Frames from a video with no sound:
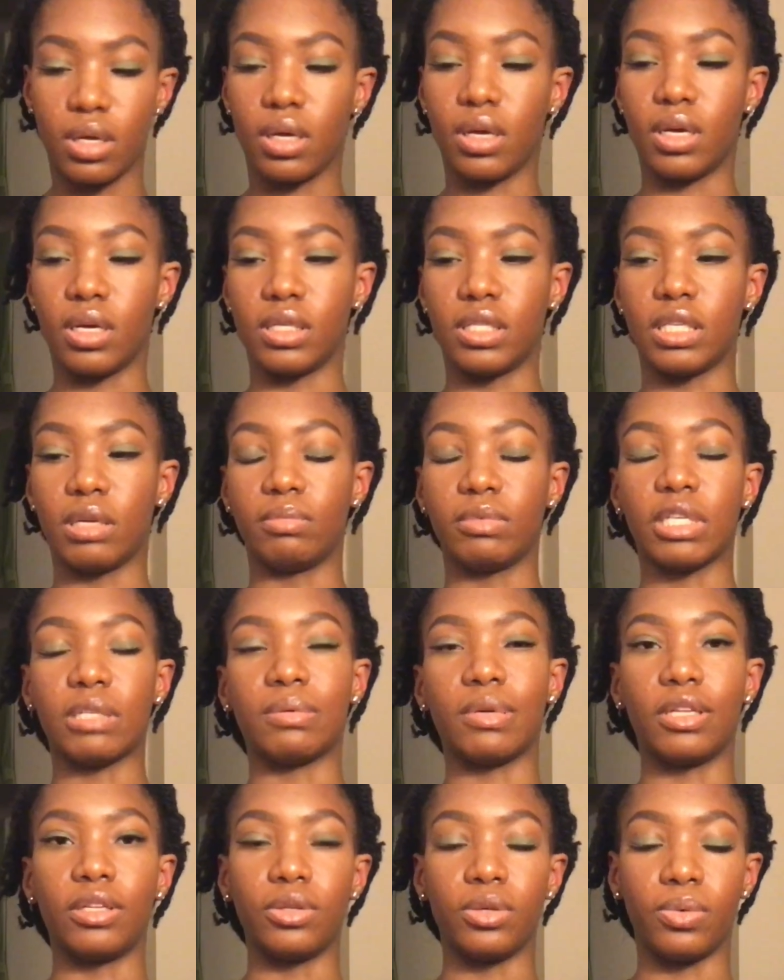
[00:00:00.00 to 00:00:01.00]
because
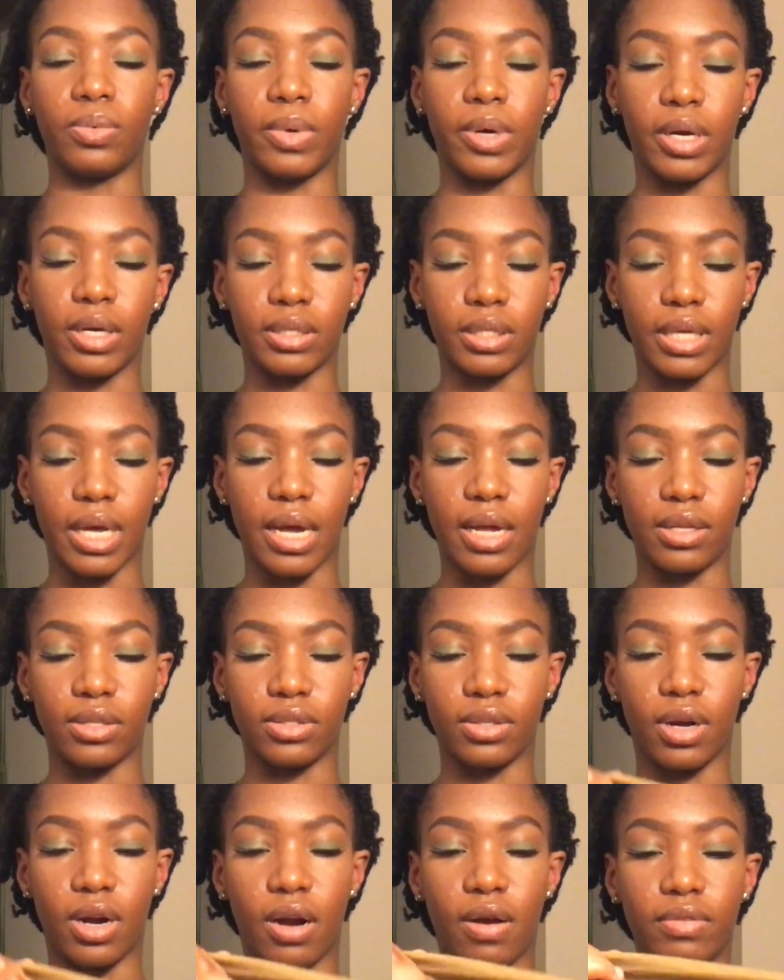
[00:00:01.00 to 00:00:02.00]
sometimes I do wear satin
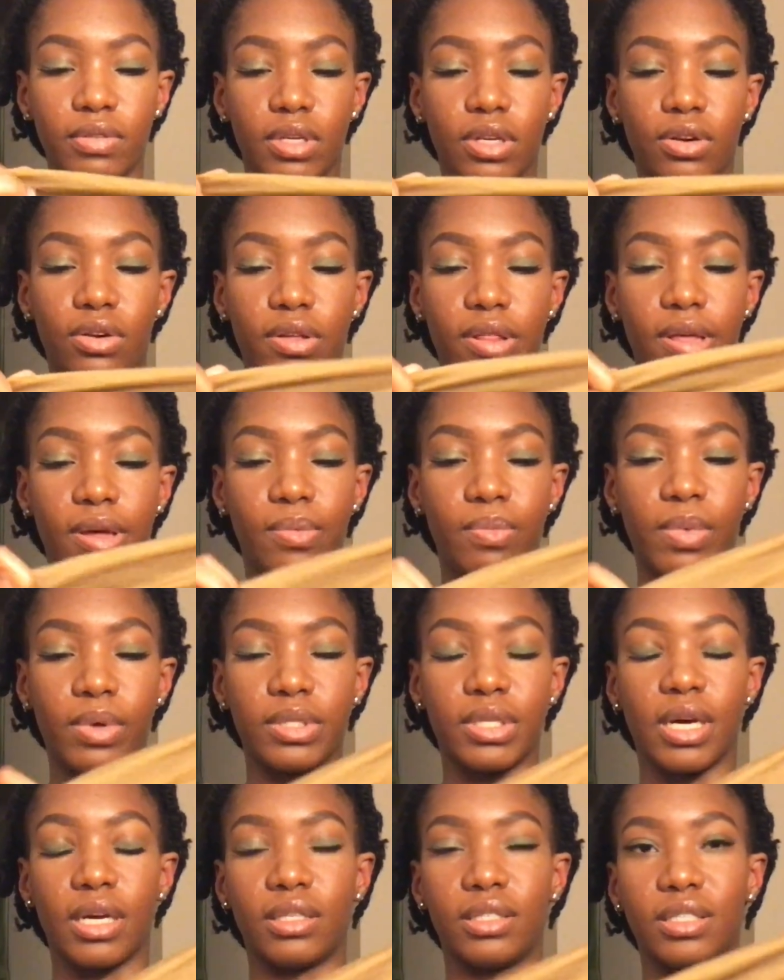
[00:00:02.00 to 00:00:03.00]
scarves under them,
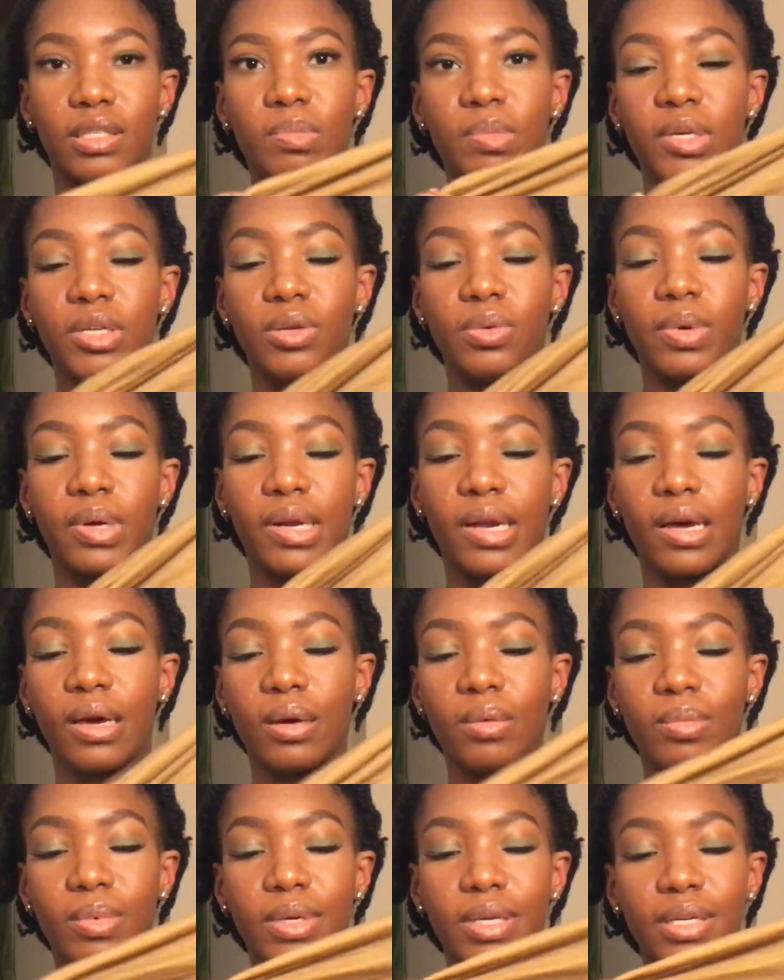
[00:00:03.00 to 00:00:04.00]
which I should be doing
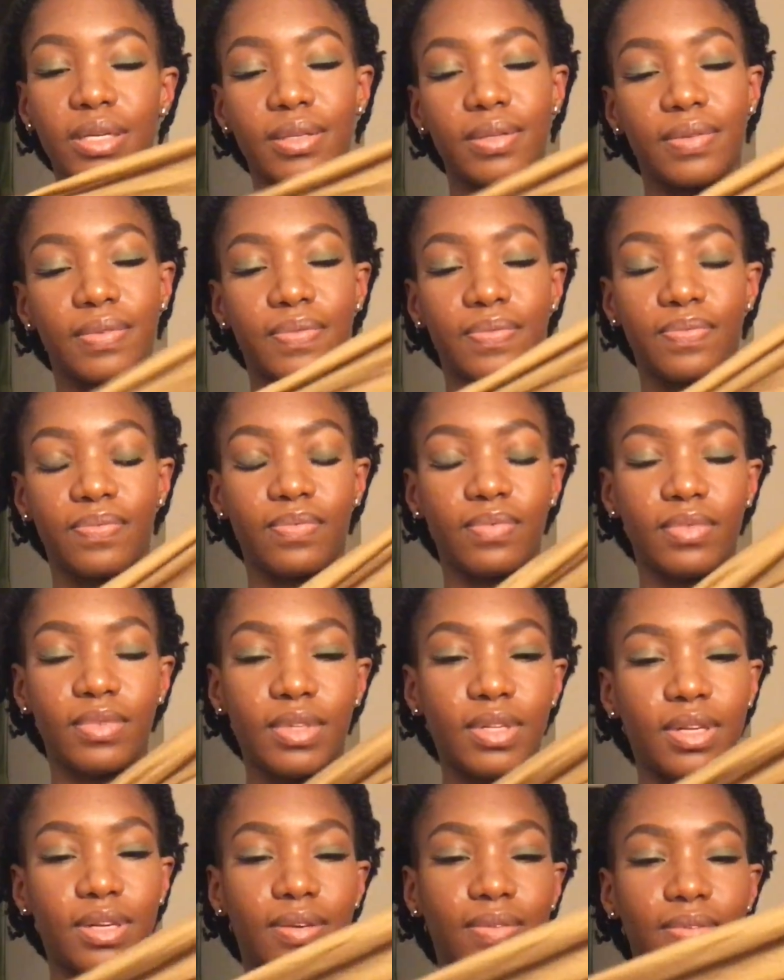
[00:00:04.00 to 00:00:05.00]
now, but
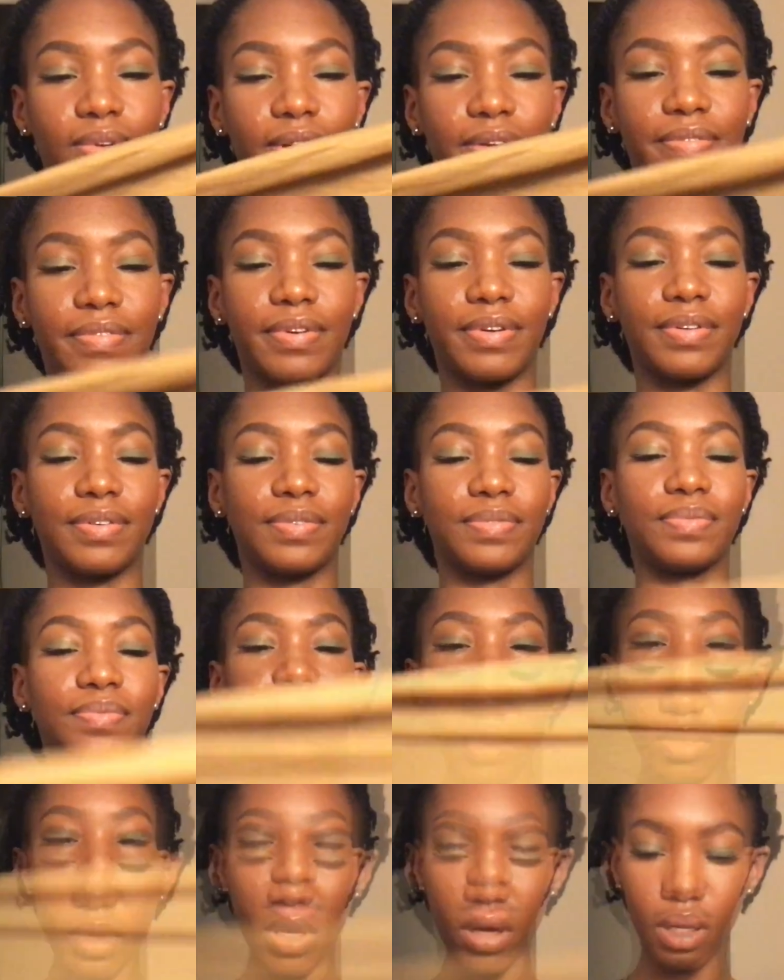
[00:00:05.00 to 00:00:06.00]
whatever.
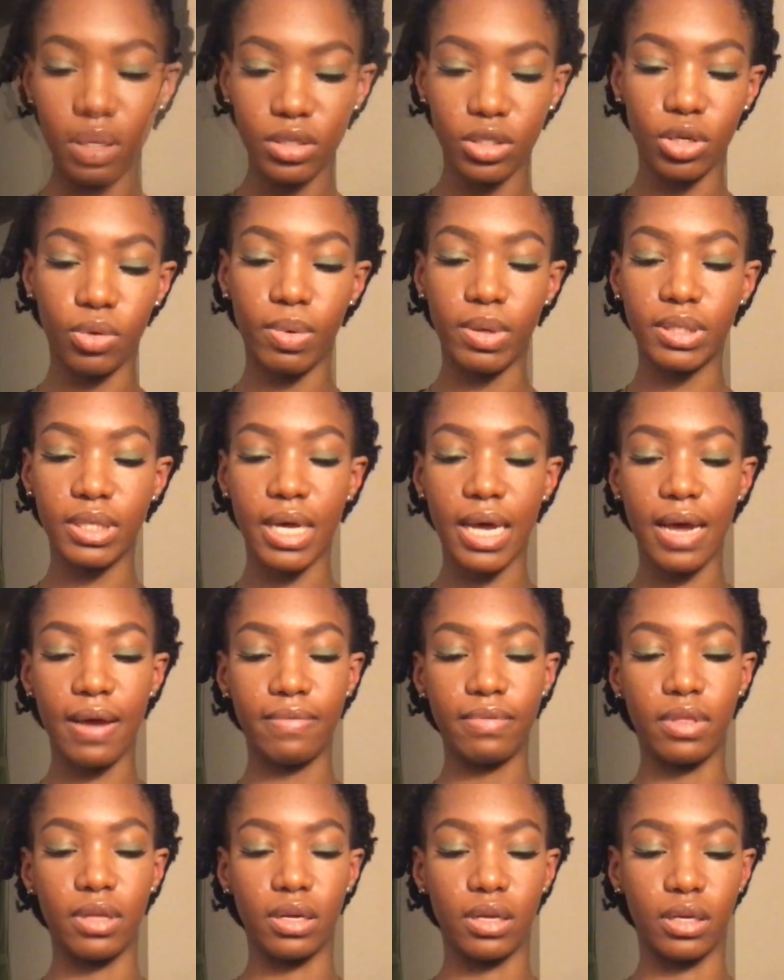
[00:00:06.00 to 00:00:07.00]
So once I
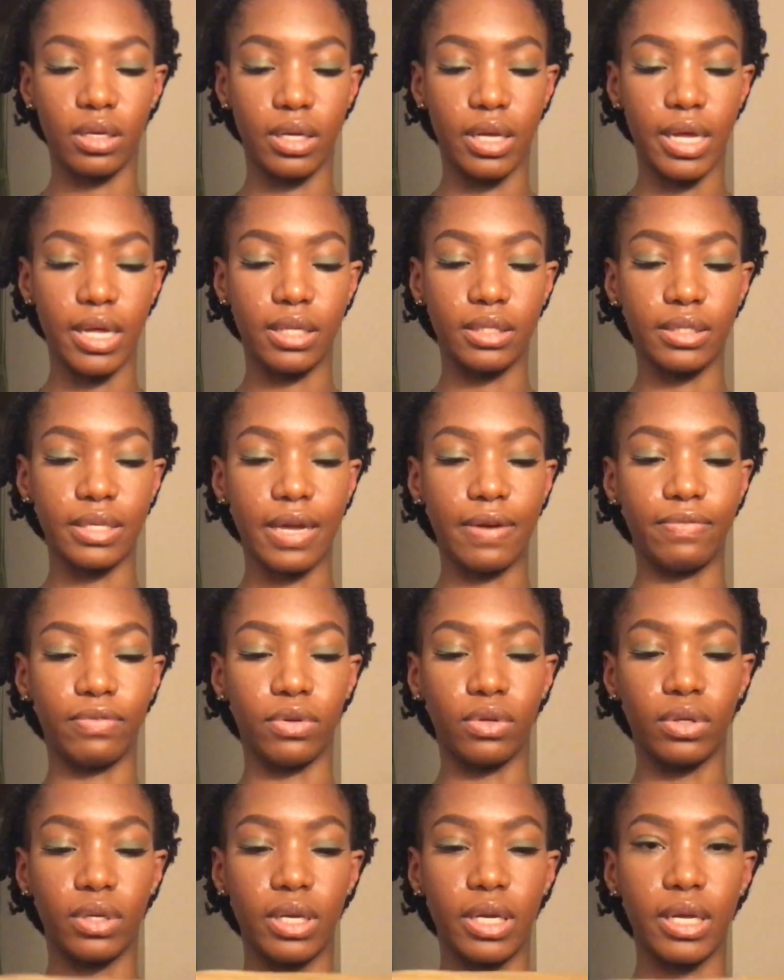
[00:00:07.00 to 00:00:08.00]
have the inside
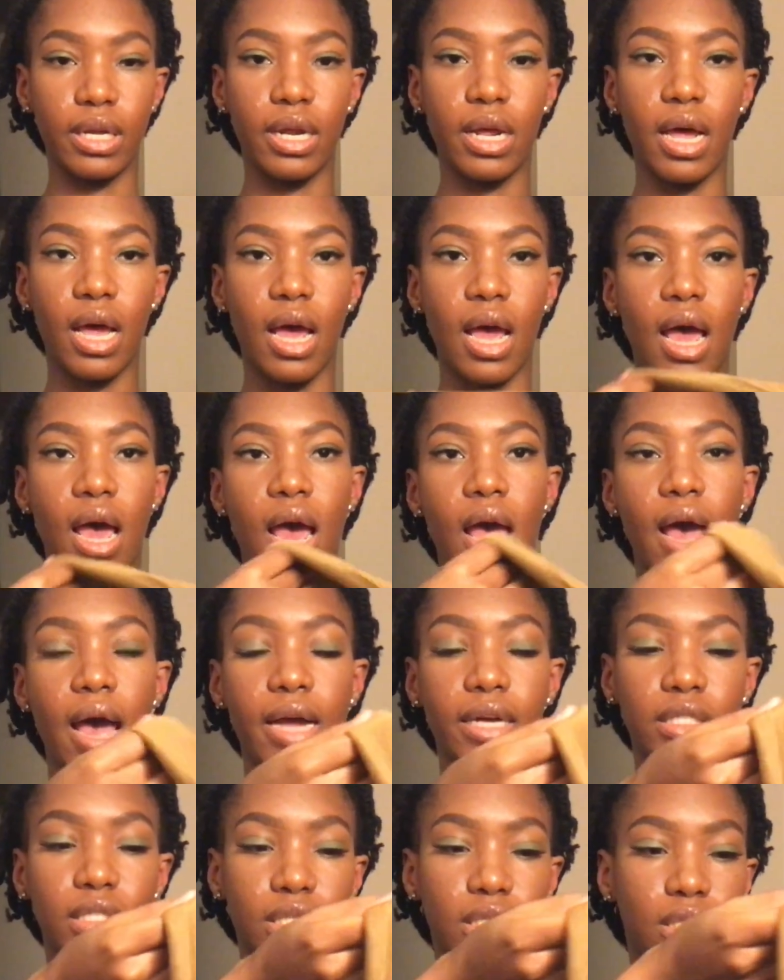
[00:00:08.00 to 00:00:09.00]
folded,
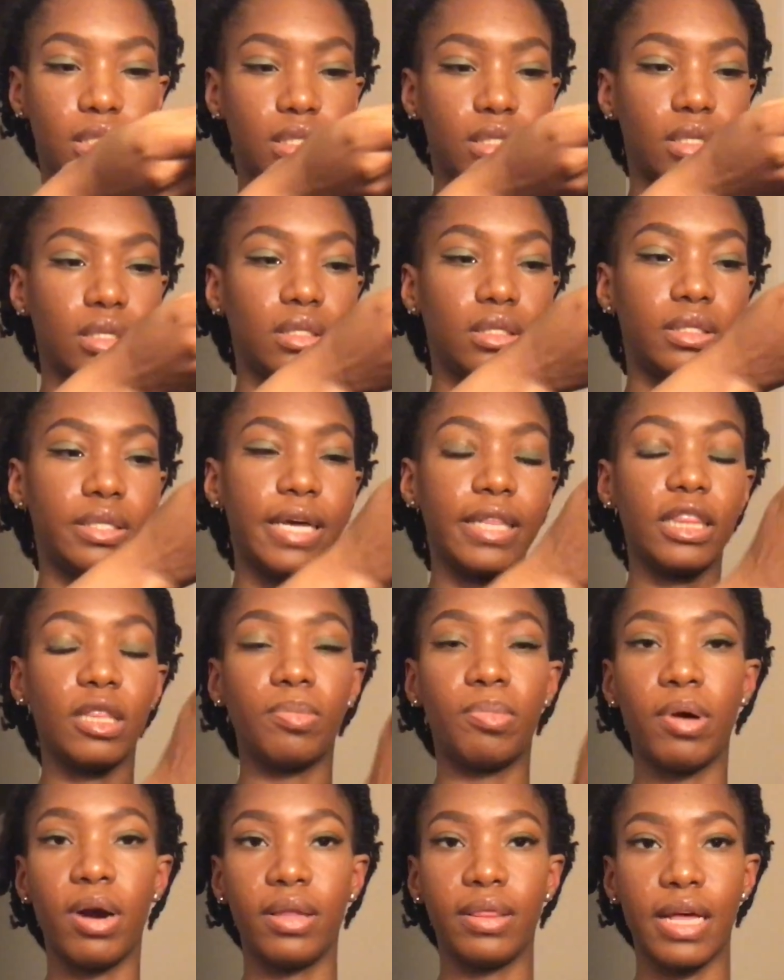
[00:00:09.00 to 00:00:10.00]
I just take the
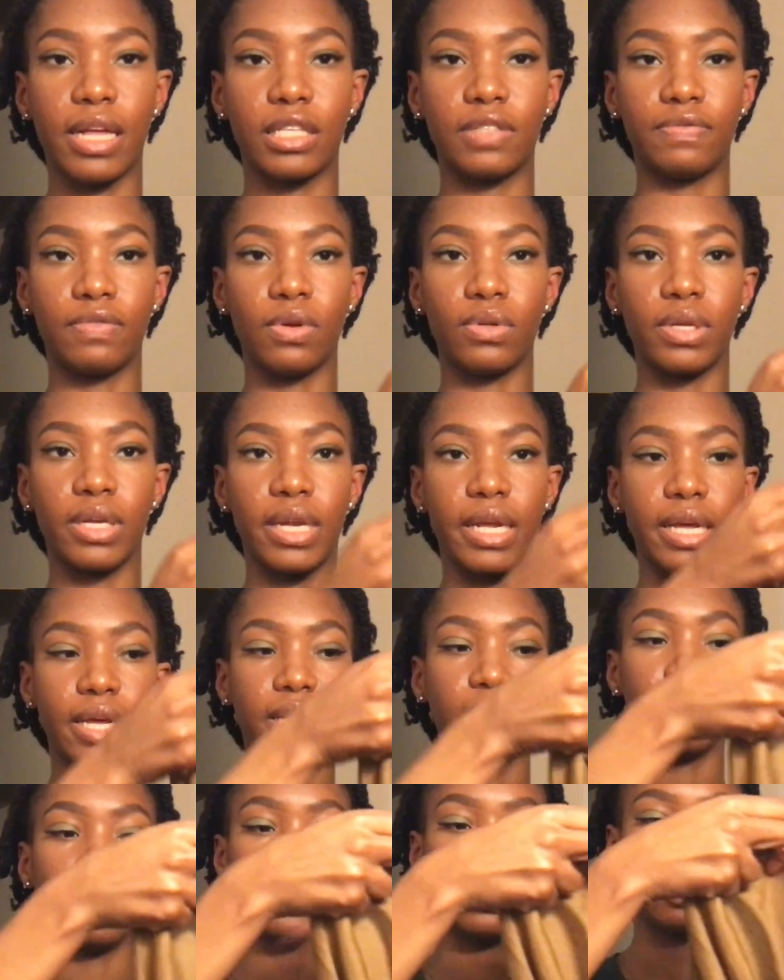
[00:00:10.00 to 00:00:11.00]
part that's folded
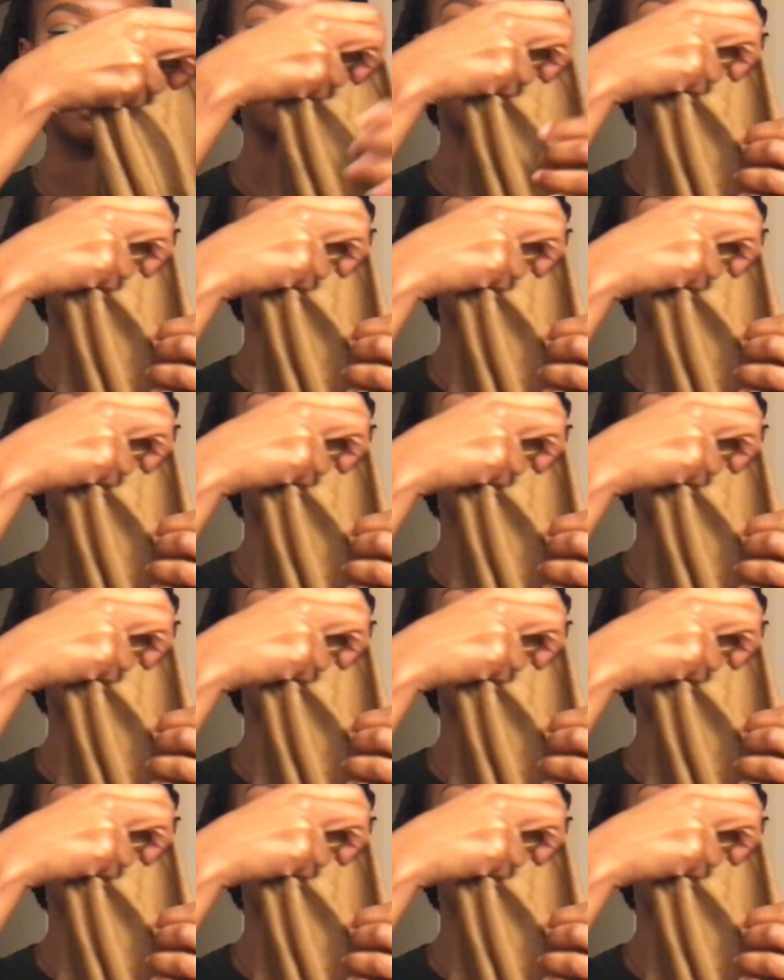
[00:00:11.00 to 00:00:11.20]
in,